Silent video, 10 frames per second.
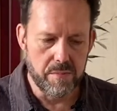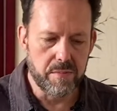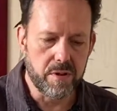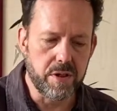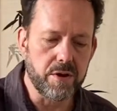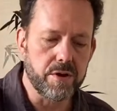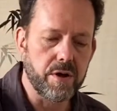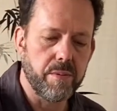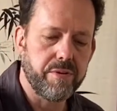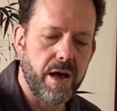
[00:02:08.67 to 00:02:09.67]
cleared
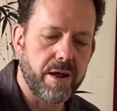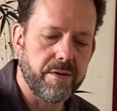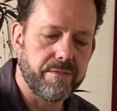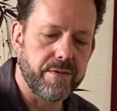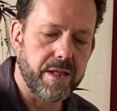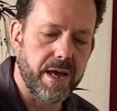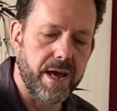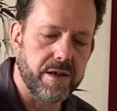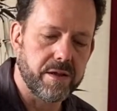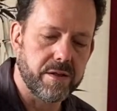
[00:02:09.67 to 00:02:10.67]
a plot of
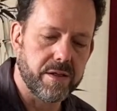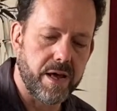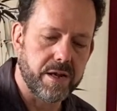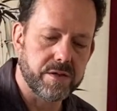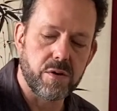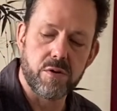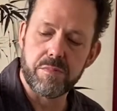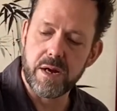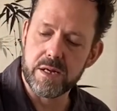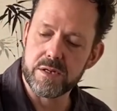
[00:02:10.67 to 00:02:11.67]
land that is owned
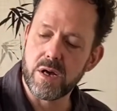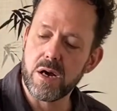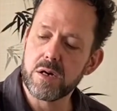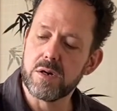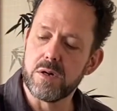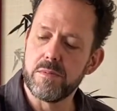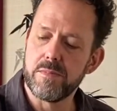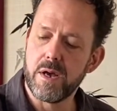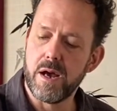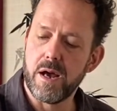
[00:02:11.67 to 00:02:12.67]
by his uncle
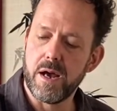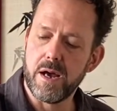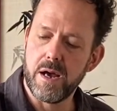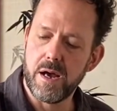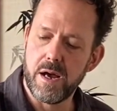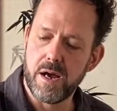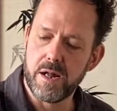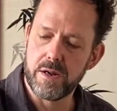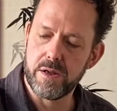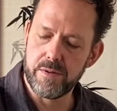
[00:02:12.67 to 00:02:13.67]

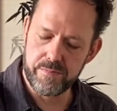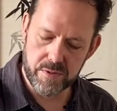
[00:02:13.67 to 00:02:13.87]
on